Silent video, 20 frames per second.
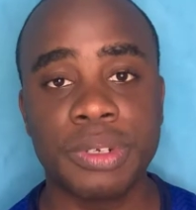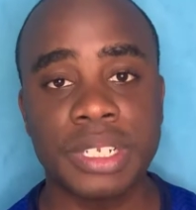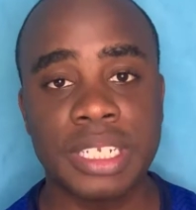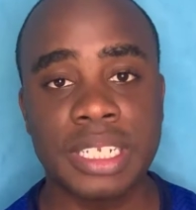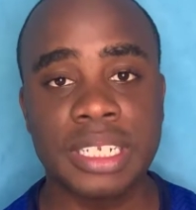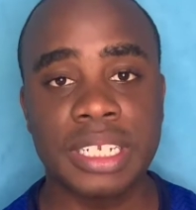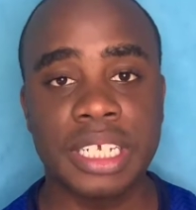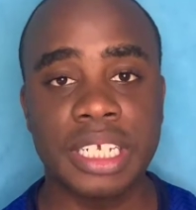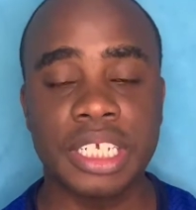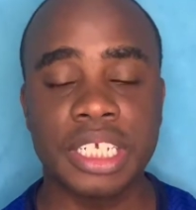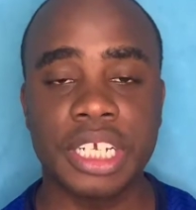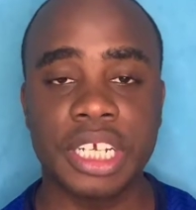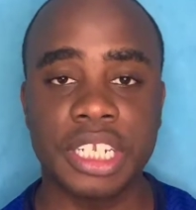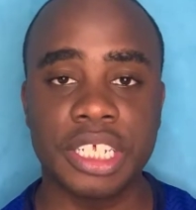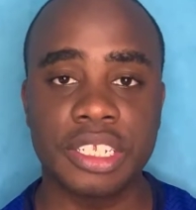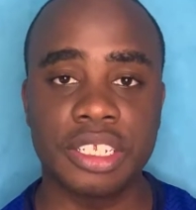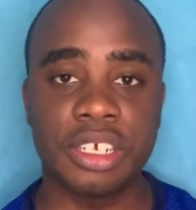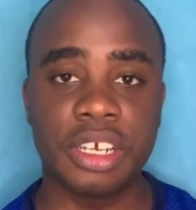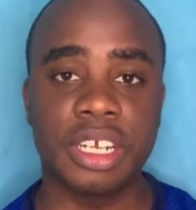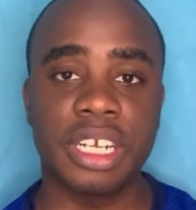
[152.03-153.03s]
presentation
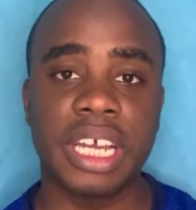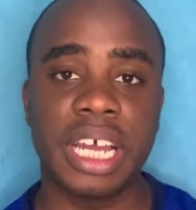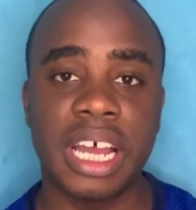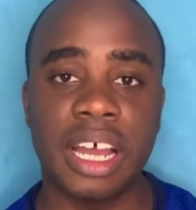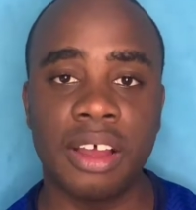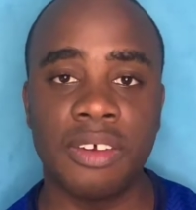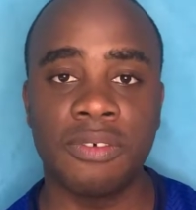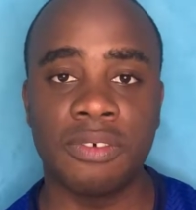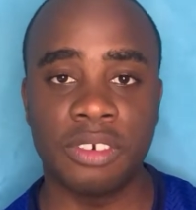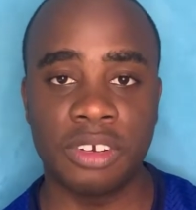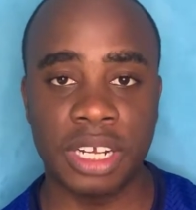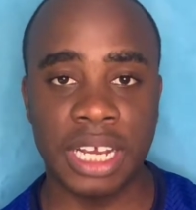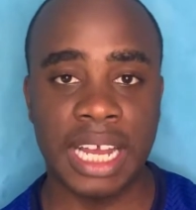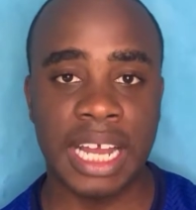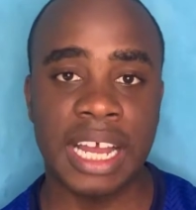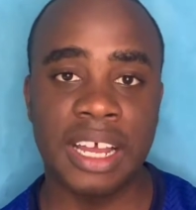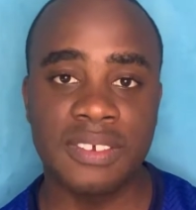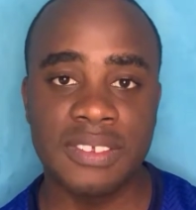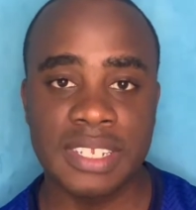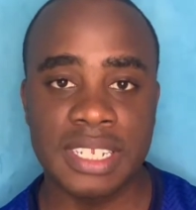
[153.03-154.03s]
it's going to have
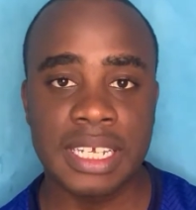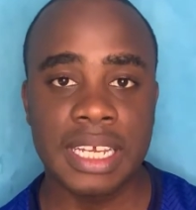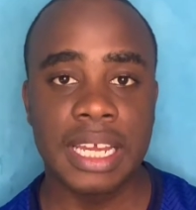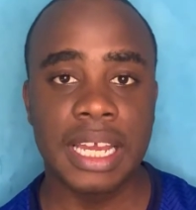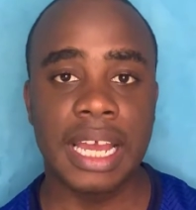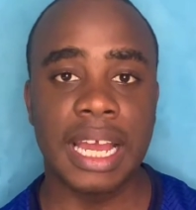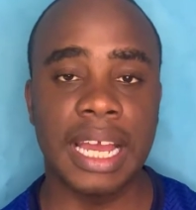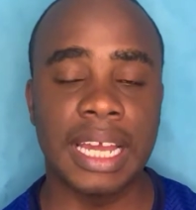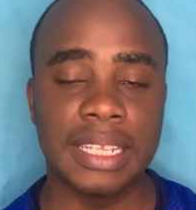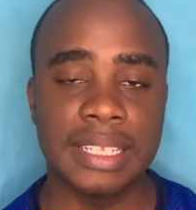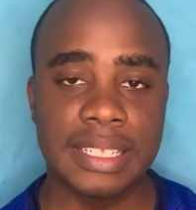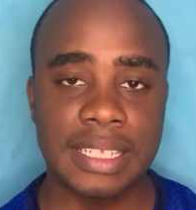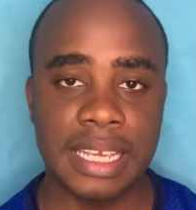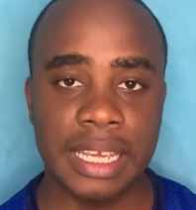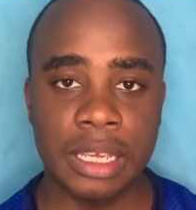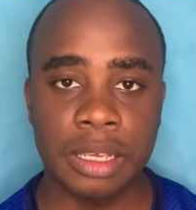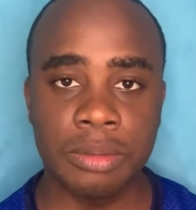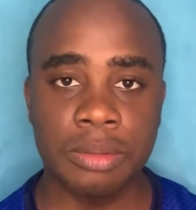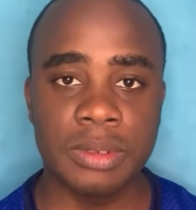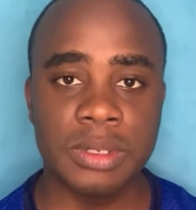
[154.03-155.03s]
graphs and
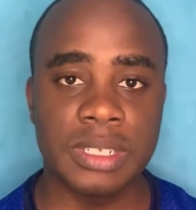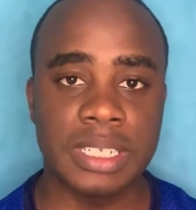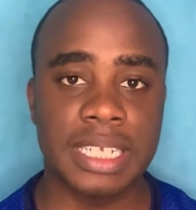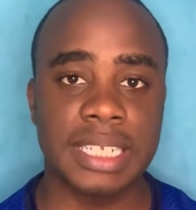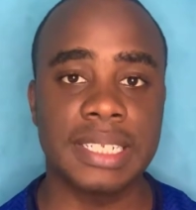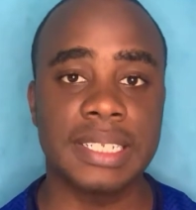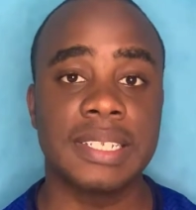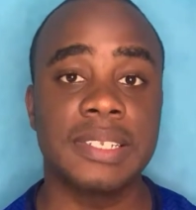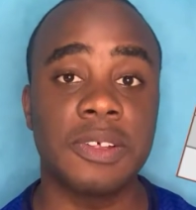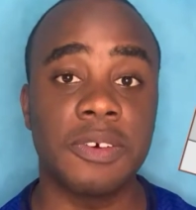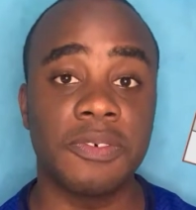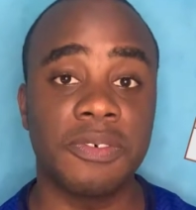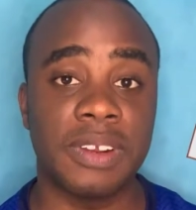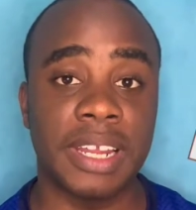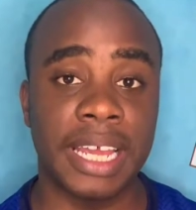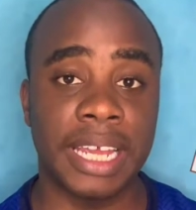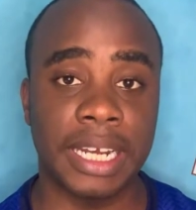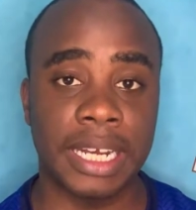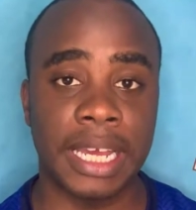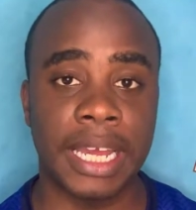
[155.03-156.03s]
tables and stuff
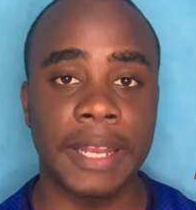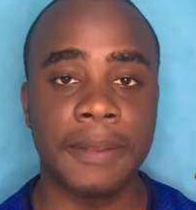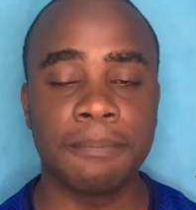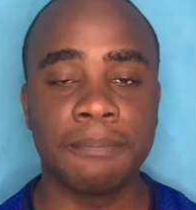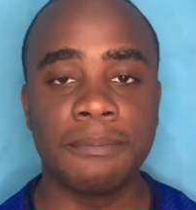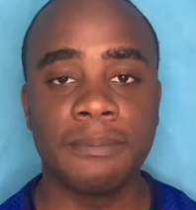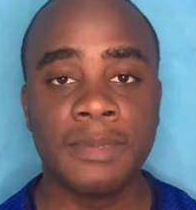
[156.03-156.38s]
like that.